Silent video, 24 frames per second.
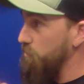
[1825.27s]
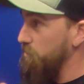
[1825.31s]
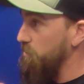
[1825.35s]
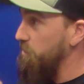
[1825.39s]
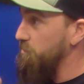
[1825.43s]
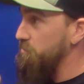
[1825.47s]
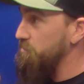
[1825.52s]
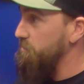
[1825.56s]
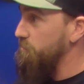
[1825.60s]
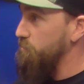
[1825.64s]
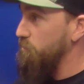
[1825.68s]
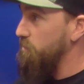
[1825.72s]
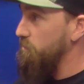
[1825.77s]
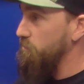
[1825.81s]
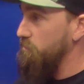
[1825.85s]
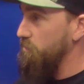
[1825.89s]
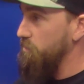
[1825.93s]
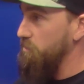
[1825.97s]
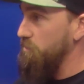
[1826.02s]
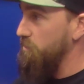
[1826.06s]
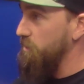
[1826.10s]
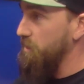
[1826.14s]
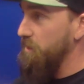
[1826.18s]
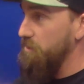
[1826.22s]
don't want to go somewhere
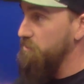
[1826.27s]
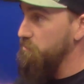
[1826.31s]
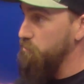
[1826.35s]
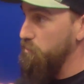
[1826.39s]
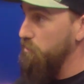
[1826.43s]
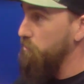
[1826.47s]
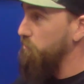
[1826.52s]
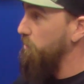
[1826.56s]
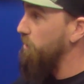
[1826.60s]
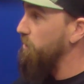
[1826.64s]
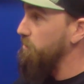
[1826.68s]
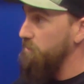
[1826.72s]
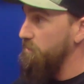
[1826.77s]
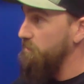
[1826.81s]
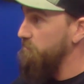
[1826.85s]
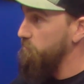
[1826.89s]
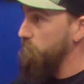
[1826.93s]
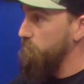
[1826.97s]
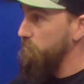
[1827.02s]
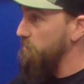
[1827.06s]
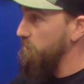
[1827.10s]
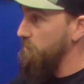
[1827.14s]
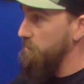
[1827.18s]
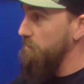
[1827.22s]
where your hedge will not
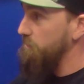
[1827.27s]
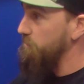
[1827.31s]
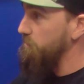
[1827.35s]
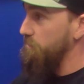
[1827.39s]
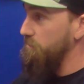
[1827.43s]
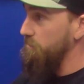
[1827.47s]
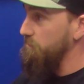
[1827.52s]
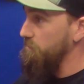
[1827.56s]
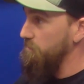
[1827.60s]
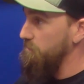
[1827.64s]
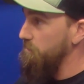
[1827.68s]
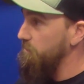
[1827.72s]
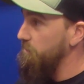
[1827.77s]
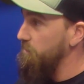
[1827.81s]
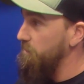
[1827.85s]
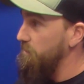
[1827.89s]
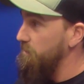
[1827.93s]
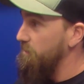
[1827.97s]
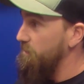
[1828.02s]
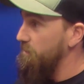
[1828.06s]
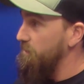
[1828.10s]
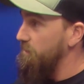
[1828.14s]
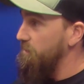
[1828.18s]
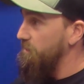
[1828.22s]
cover me any longer.
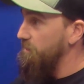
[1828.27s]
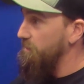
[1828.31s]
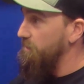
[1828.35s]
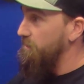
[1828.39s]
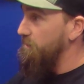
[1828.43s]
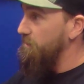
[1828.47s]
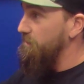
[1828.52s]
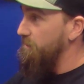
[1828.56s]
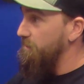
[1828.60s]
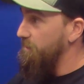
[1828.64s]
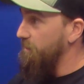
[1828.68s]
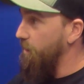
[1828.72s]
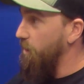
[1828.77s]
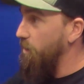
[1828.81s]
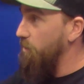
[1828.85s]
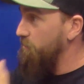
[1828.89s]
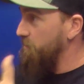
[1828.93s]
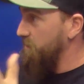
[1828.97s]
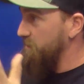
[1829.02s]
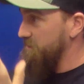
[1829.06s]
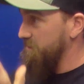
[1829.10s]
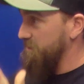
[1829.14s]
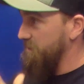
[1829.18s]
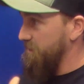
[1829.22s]
All
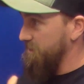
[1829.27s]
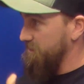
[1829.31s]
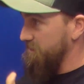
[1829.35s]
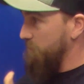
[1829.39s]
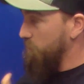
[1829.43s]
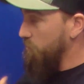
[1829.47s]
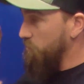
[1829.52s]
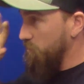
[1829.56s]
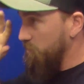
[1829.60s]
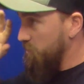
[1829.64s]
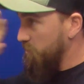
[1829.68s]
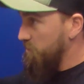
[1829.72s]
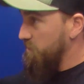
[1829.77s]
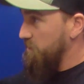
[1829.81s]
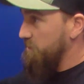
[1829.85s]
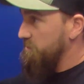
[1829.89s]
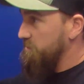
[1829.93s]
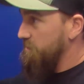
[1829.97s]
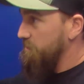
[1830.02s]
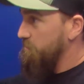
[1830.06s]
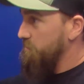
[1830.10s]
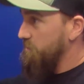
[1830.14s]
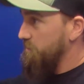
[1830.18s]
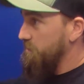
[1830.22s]
these things. I won't look at
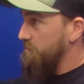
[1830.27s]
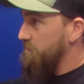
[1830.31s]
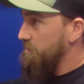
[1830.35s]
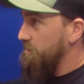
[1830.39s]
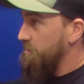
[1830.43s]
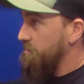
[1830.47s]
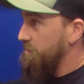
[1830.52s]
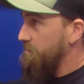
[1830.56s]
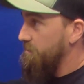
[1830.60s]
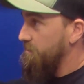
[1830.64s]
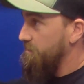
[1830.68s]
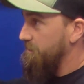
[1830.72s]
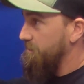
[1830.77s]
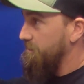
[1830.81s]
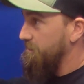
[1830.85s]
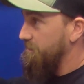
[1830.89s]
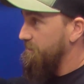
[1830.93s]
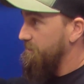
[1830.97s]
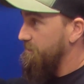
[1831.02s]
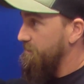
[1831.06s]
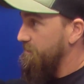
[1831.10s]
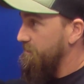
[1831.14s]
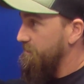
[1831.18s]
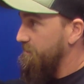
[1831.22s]
something.
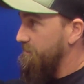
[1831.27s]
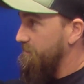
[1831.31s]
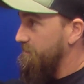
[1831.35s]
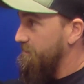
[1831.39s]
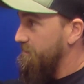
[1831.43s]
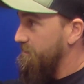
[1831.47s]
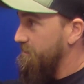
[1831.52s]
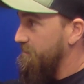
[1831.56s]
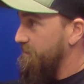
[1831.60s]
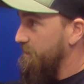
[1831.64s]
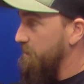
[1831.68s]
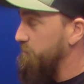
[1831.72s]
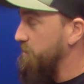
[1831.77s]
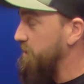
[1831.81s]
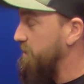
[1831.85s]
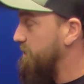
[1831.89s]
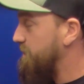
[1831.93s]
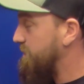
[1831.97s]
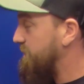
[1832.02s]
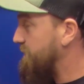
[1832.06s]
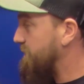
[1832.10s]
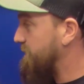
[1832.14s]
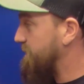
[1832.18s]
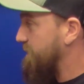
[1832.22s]
I
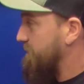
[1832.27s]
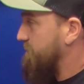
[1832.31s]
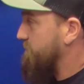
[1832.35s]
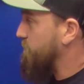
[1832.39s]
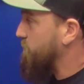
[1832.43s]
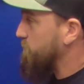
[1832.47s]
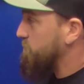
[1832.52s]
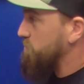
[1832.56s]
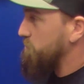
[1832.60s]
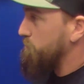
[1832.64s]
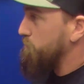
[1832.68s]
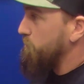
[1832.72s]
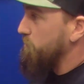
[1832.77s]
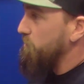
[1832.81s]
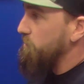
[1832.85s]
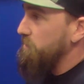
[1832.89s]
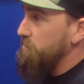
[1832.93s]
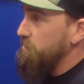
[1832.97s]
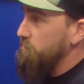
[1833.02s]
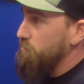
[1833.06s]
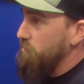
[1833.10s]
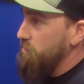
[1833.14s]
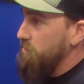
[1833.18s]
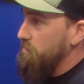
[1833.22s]
mean, what you put
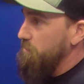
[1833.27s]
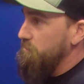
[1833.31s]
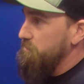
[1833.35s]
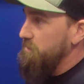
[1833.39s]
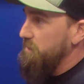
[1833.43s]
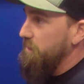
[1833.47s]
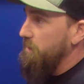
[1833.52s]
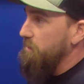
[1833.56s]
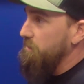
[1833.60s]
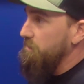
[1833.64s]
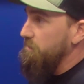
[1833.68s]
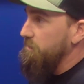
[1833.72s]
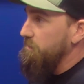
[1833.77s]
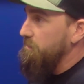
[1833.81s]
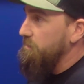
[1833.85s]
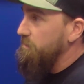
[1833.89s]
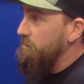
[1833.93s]
in is what comes out.